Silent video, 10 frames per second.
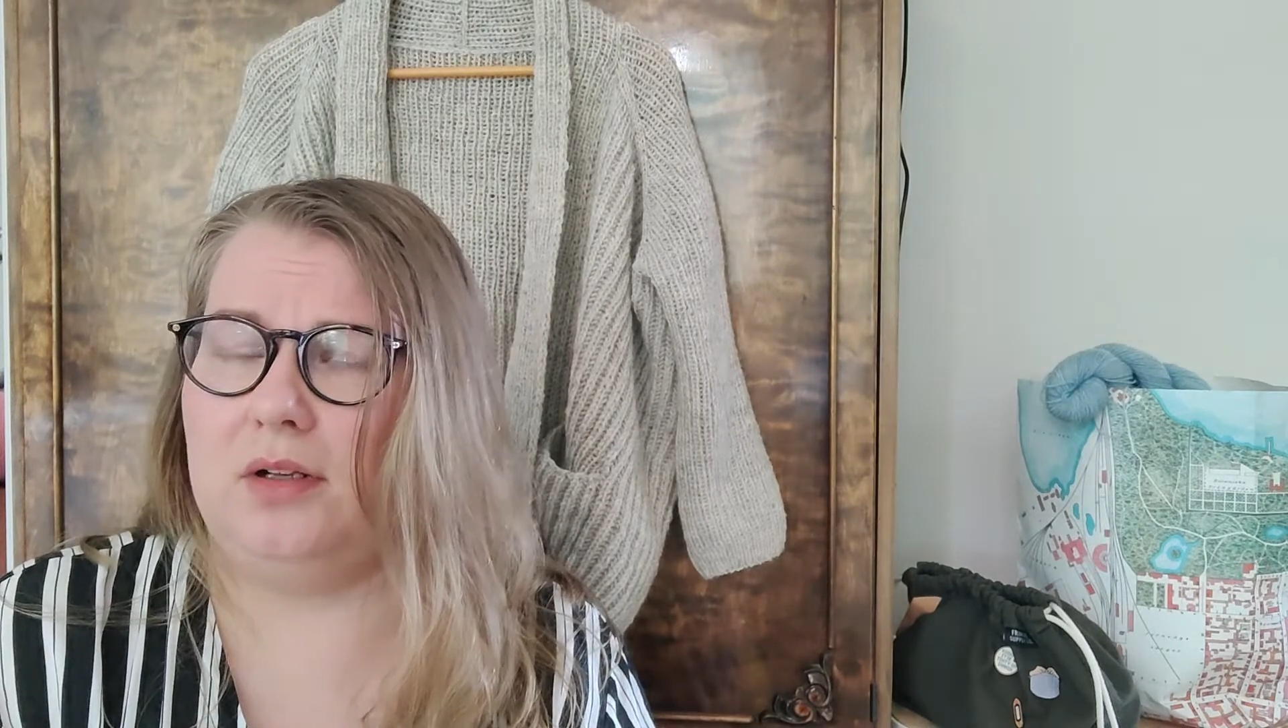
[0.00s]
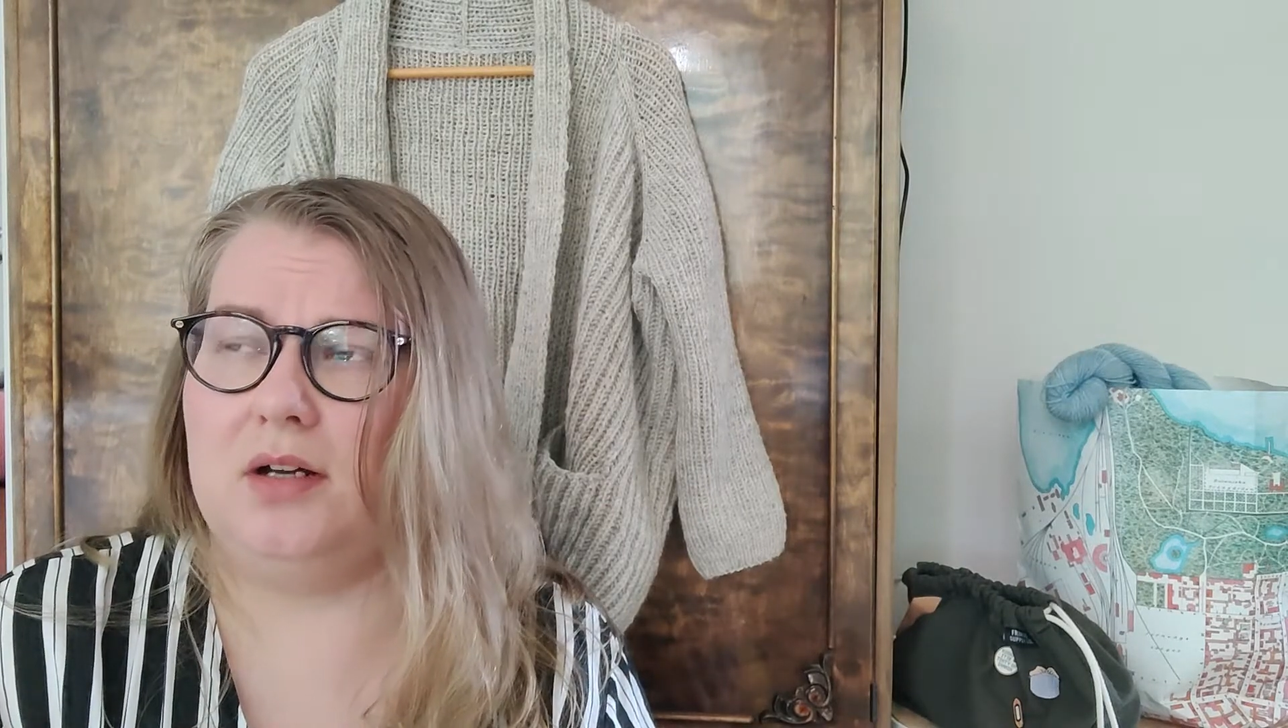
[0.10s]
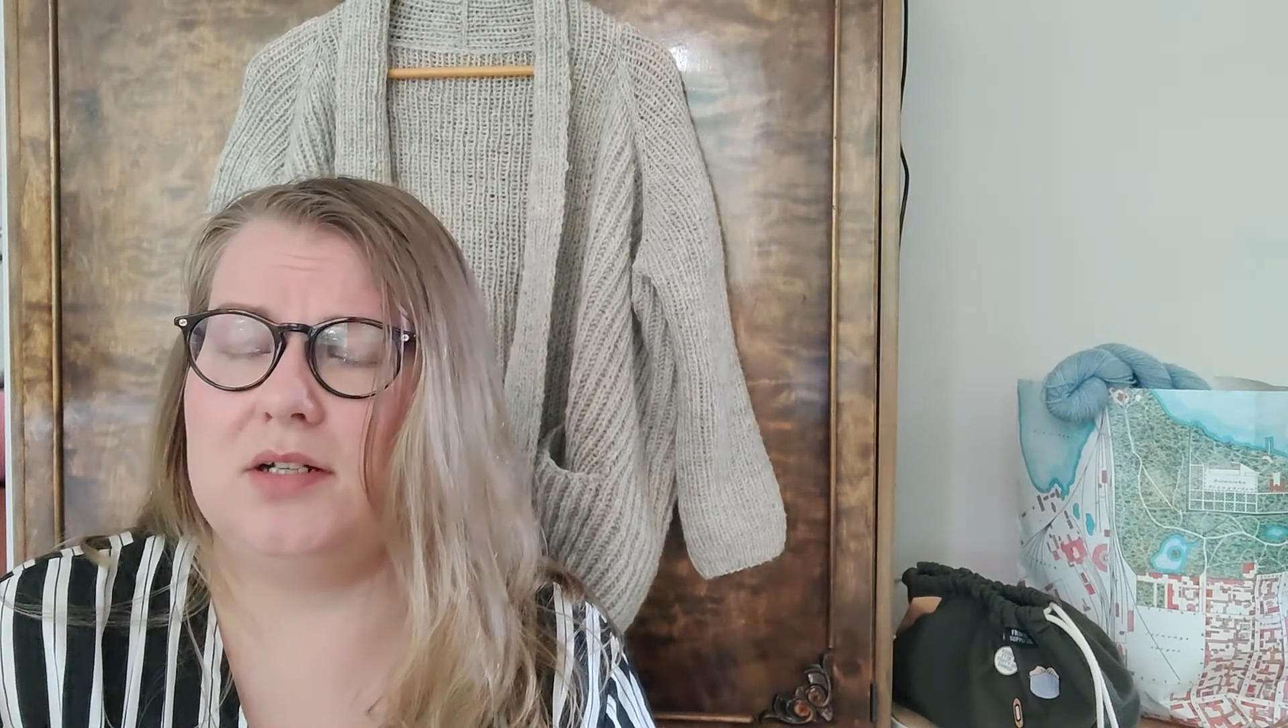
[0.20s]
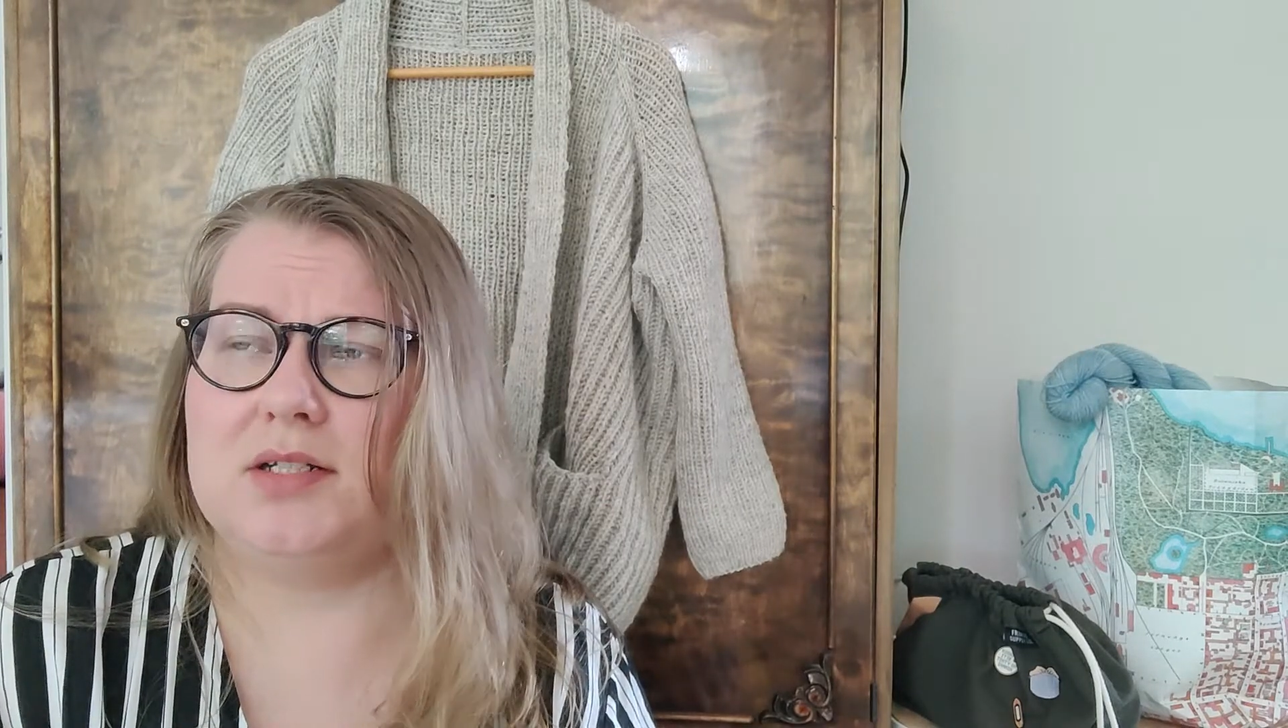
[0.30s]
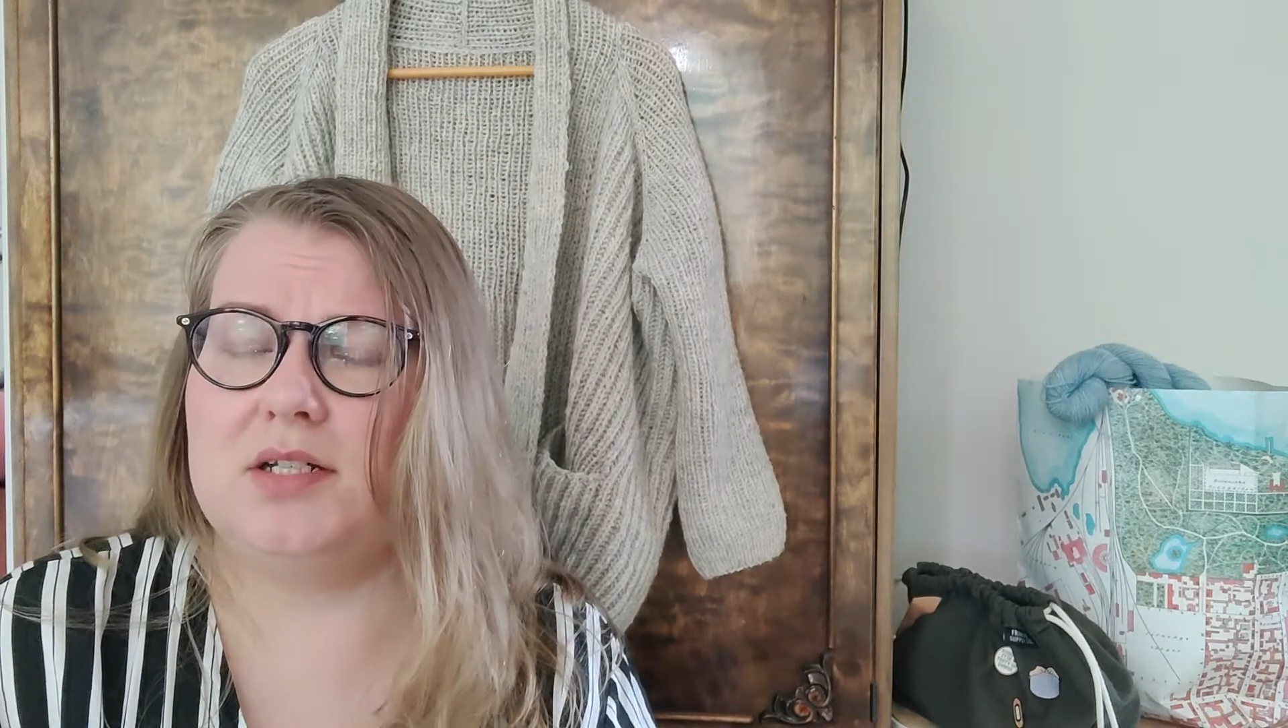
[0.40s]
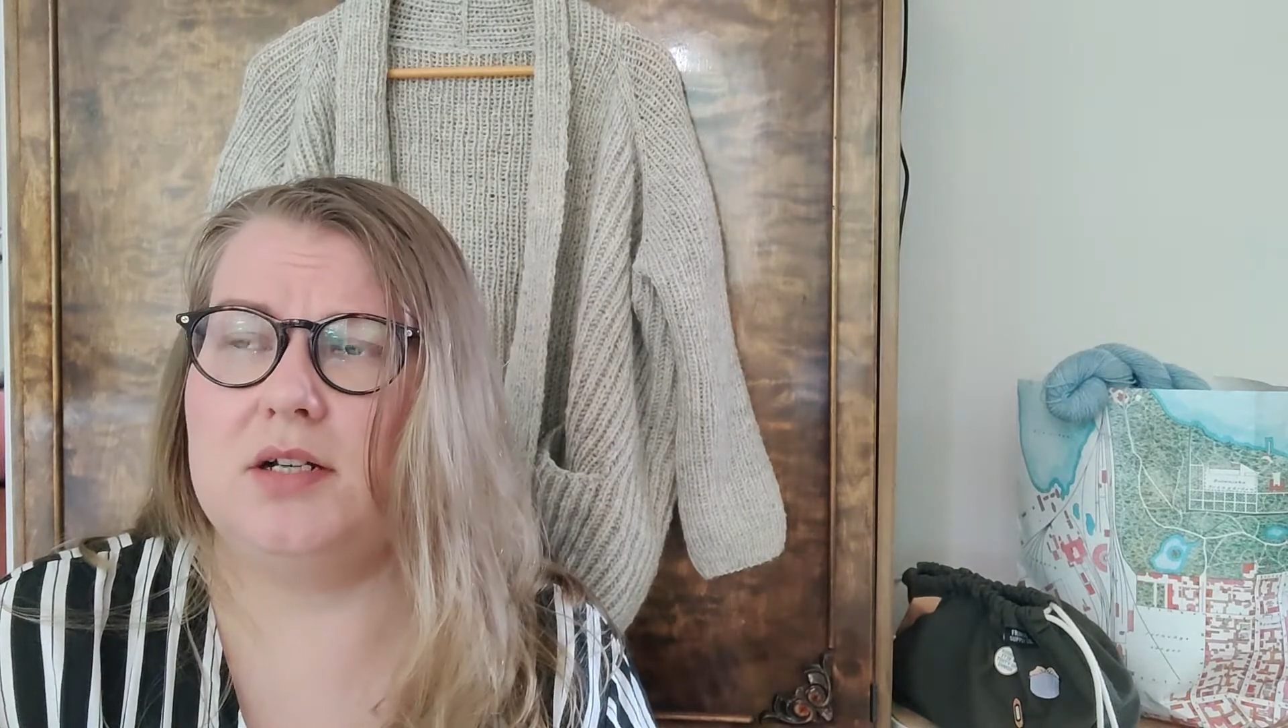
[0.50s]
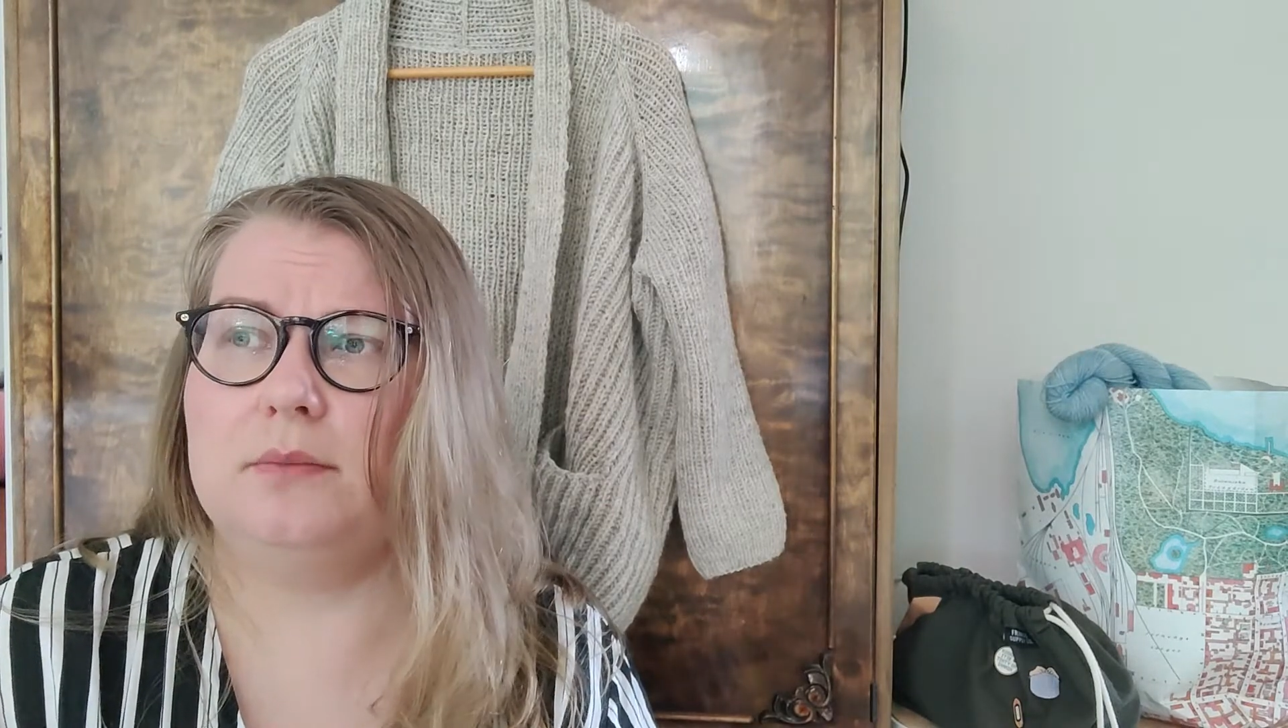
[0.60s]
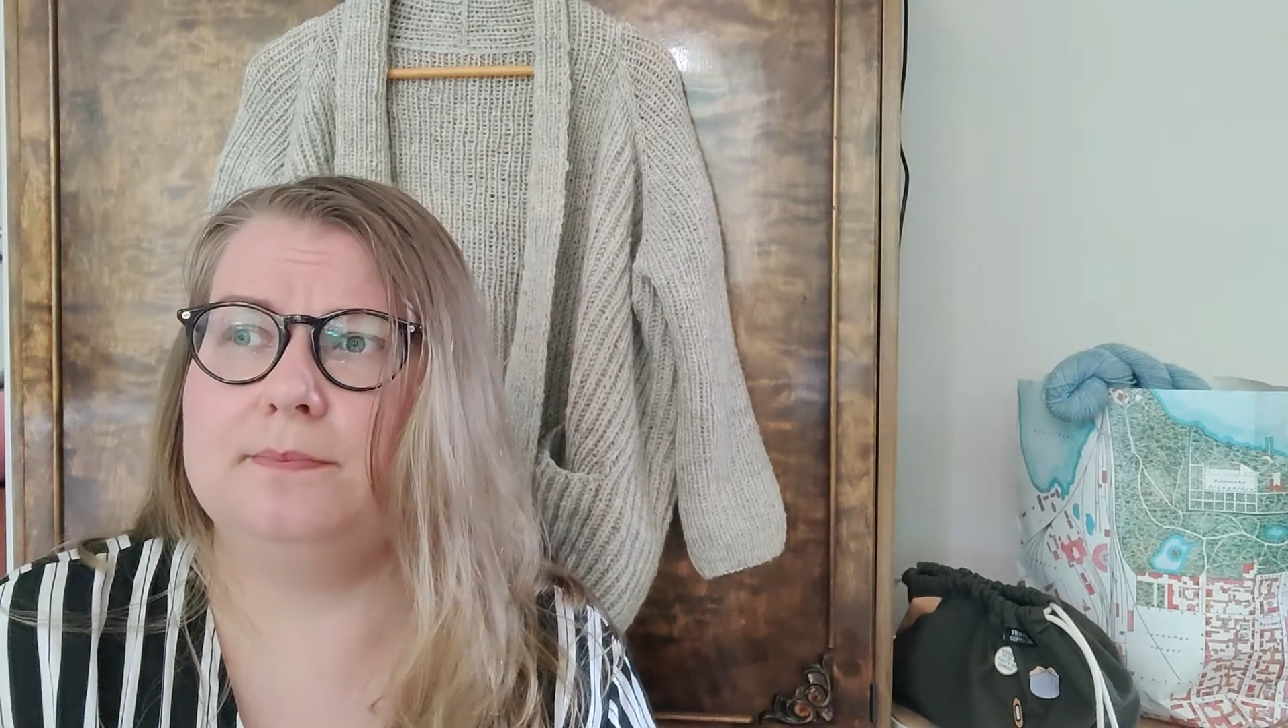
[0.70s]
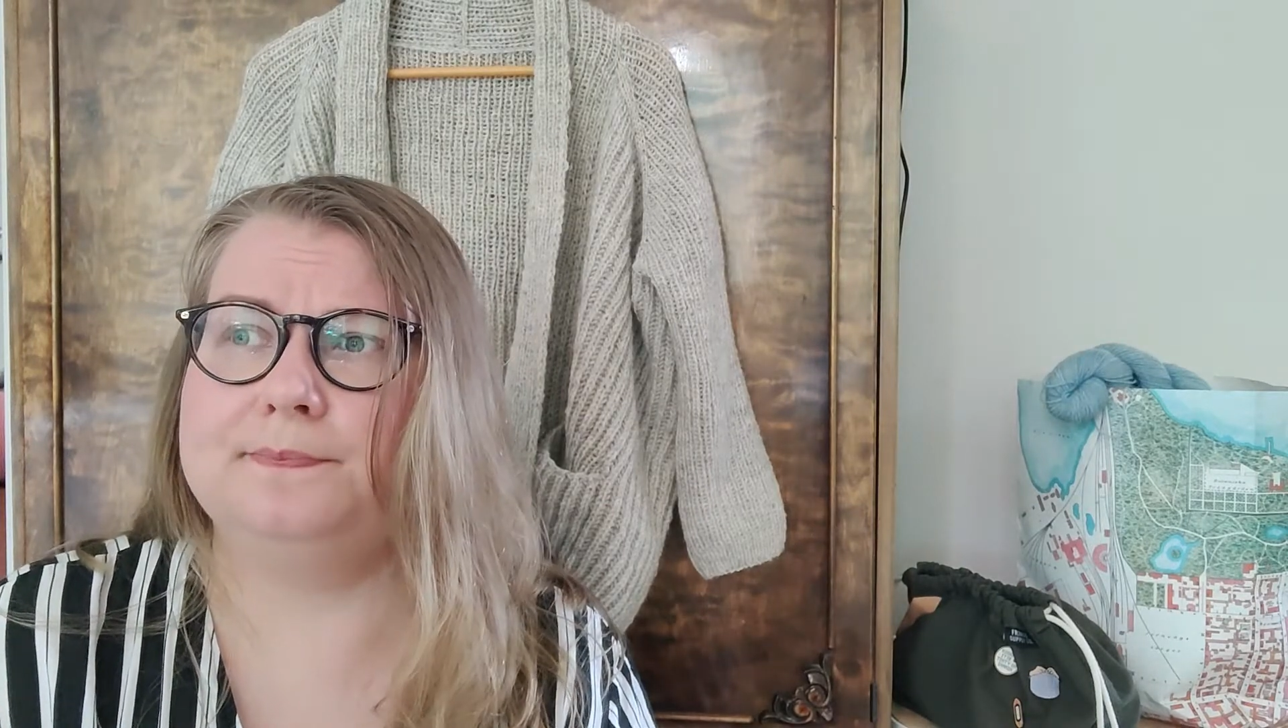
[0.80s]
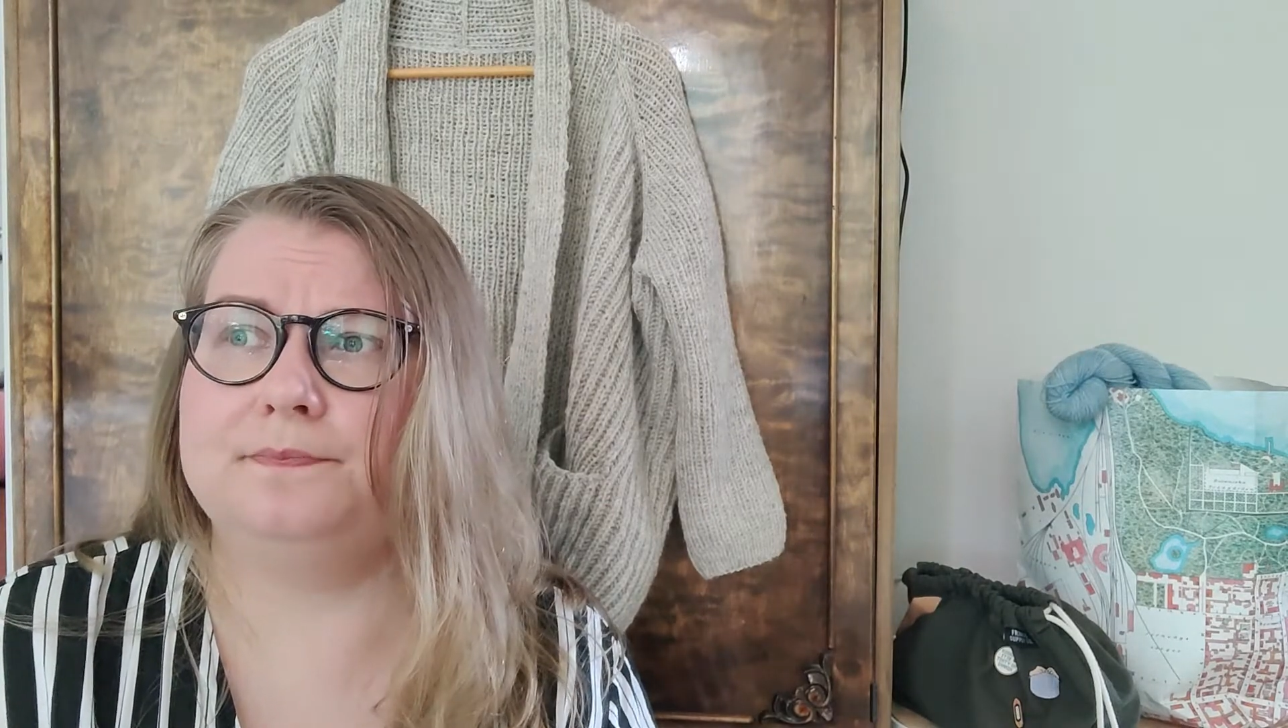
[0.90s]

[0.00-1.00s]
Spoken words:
last year.